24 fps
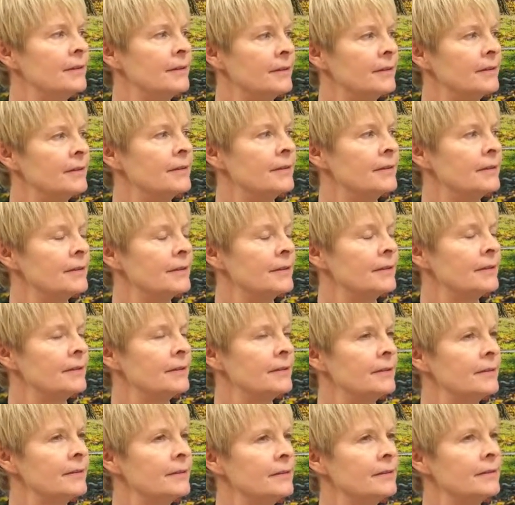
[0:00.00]

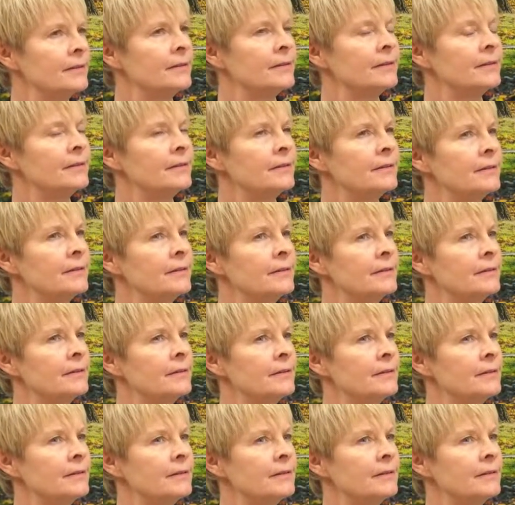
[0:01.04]

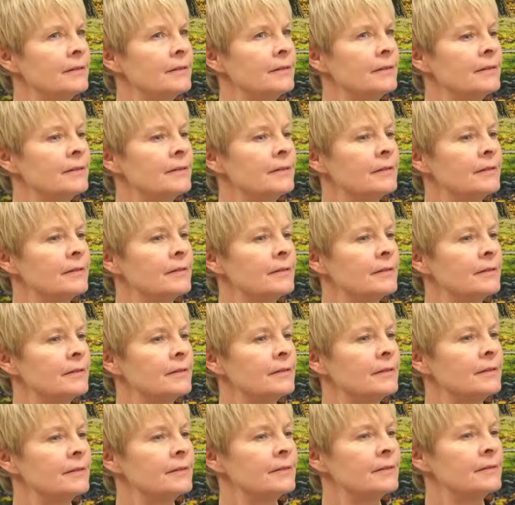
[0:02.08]

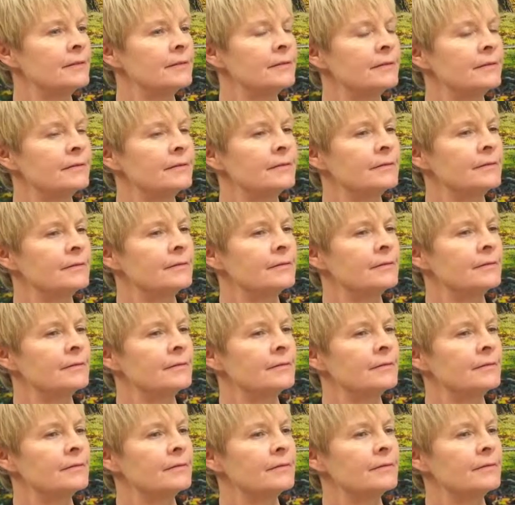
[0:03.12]
No words are spoken by the person on screen.